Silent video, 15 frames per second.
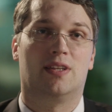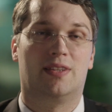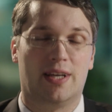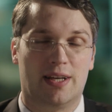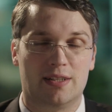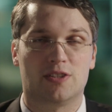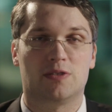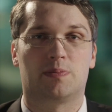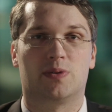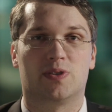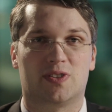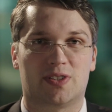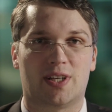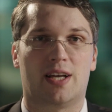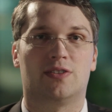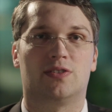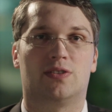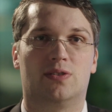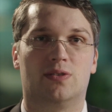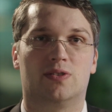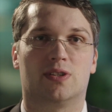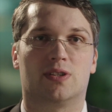The data is processed
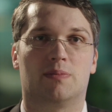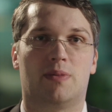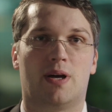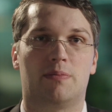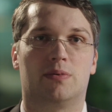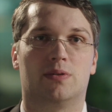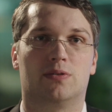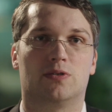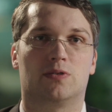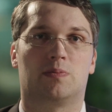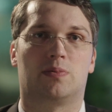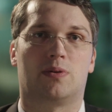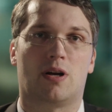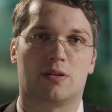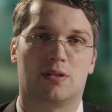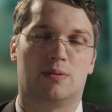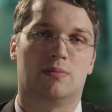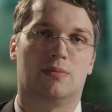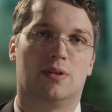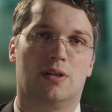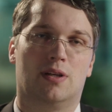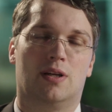using a MapReduce
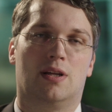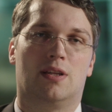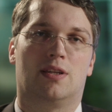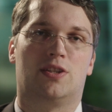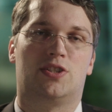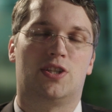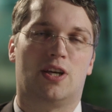program that